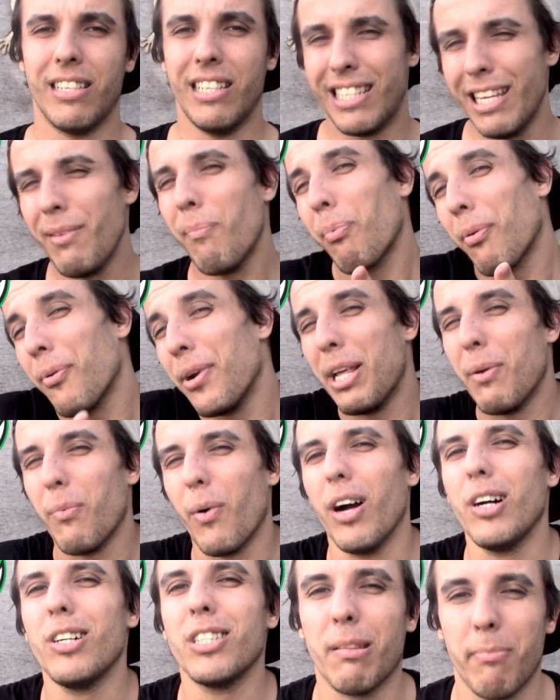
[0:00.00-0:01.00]
You did pretty
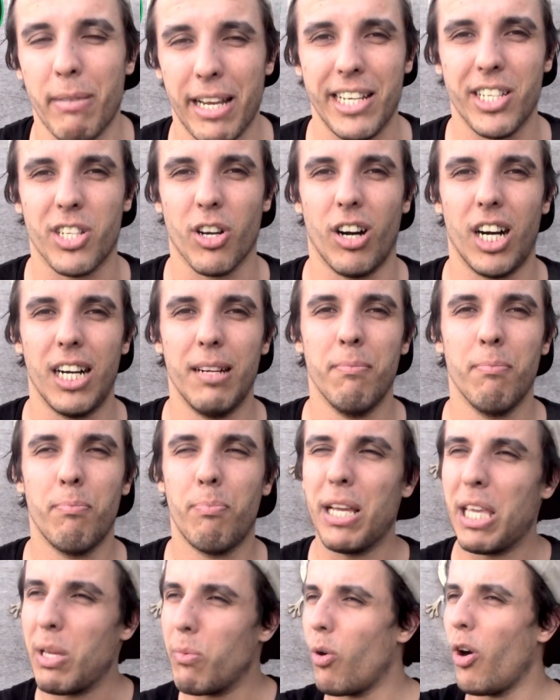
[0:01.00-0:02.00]
well in the meantime,
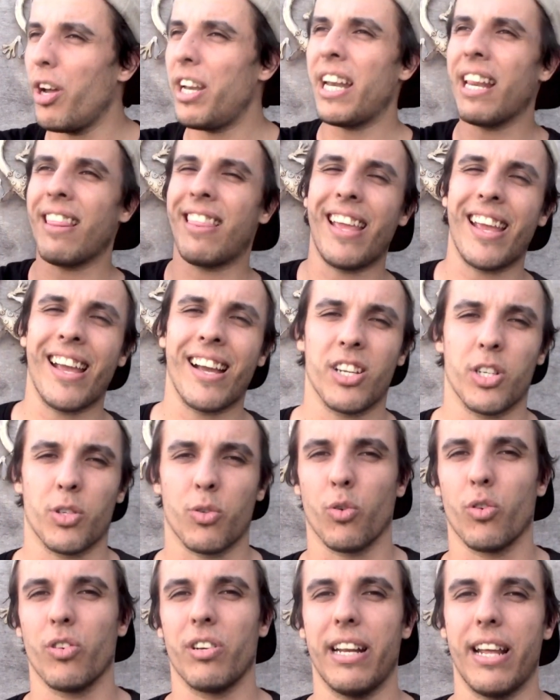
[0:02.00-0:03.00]
but you weren't anything
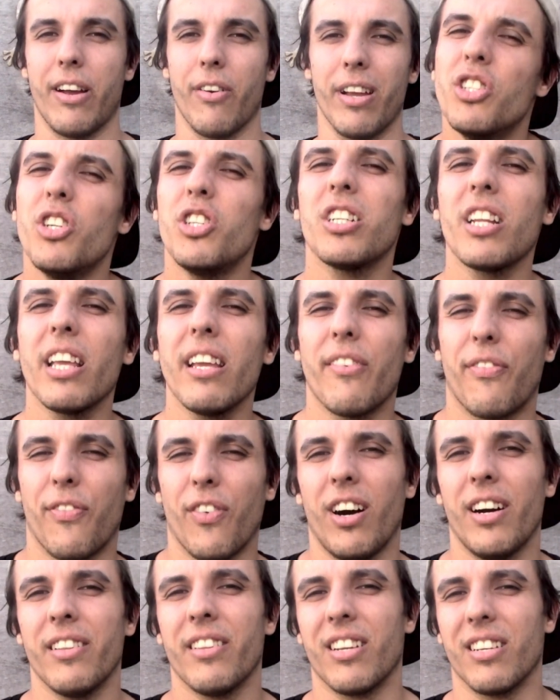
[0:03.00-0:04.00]
extraordinary. Usually you'd
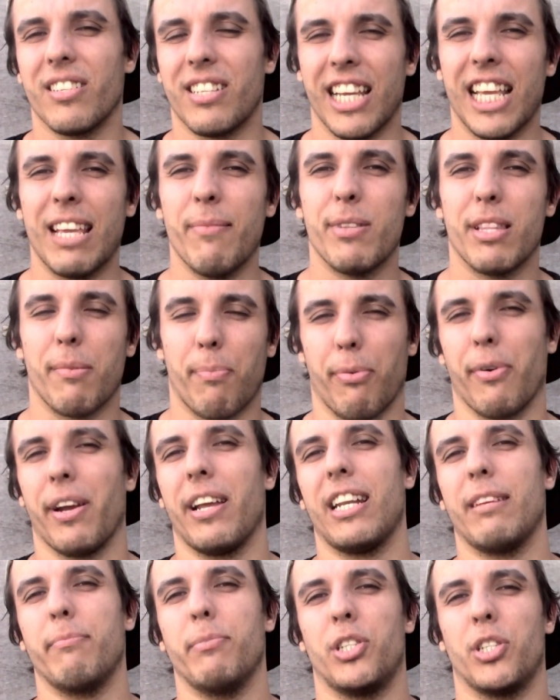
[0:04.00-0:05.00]
find that a team in the
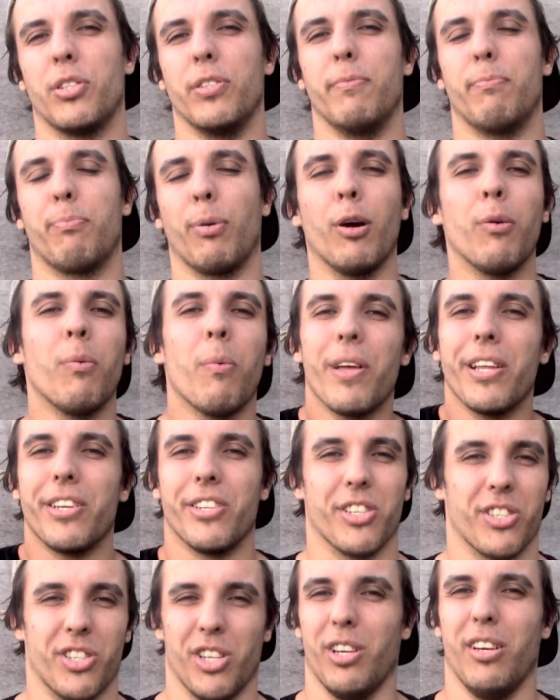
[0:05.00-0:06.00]
prelim should probably
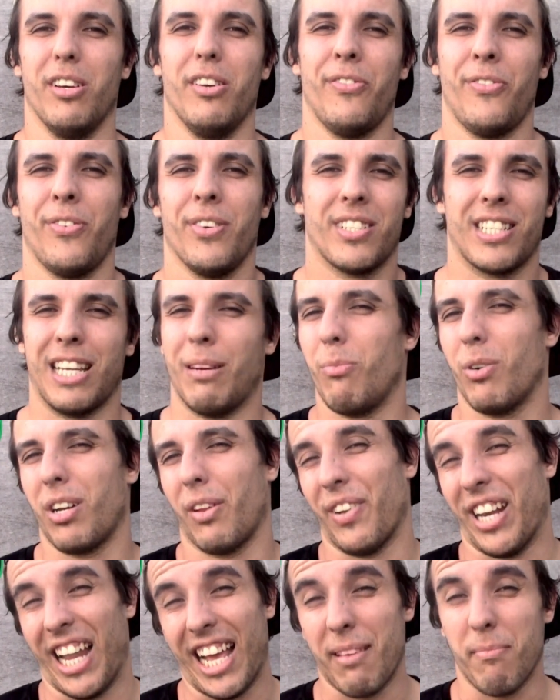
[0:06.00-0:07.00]
deserve somewhat
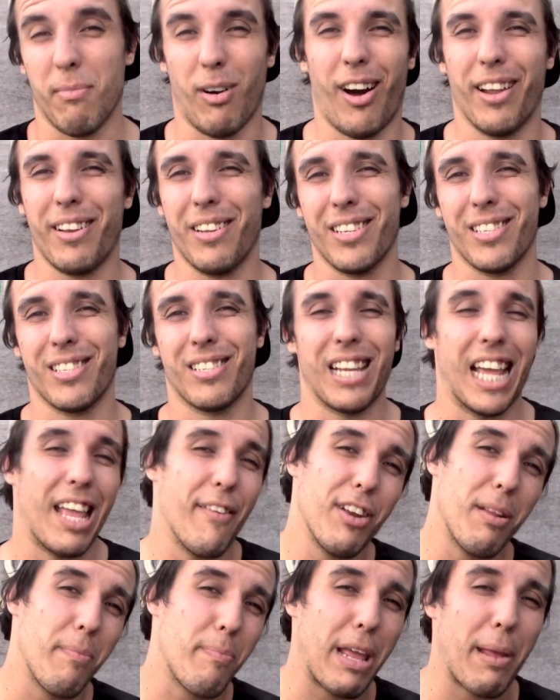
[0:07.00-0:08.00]
of an A-,
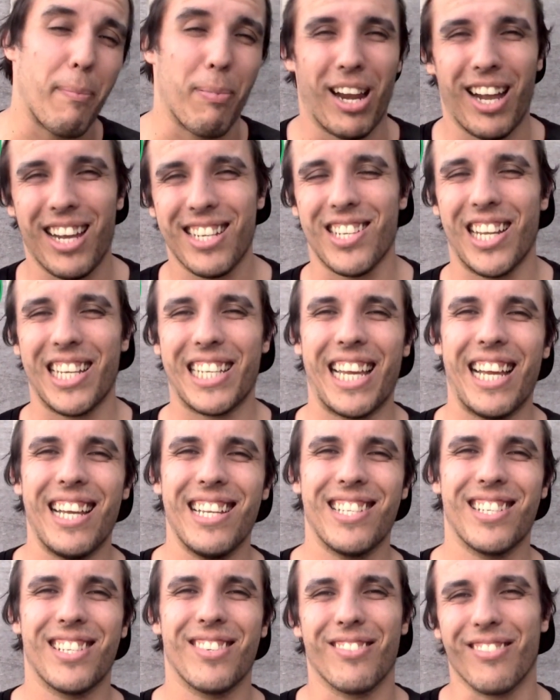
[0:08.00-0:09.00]
even a B+, I
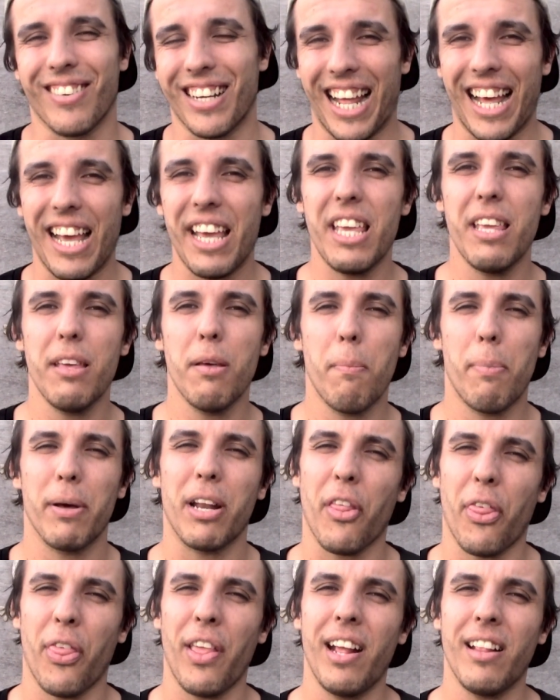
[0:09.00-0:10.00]
guess, or an A, but
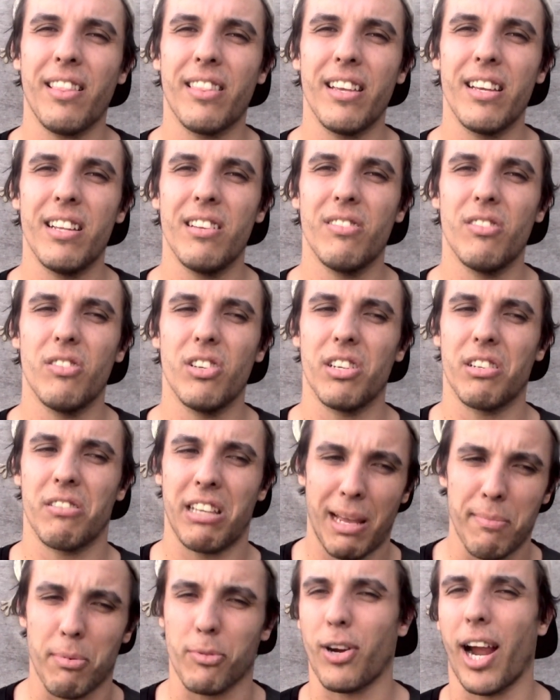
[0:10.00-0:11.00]
I think that the Canberra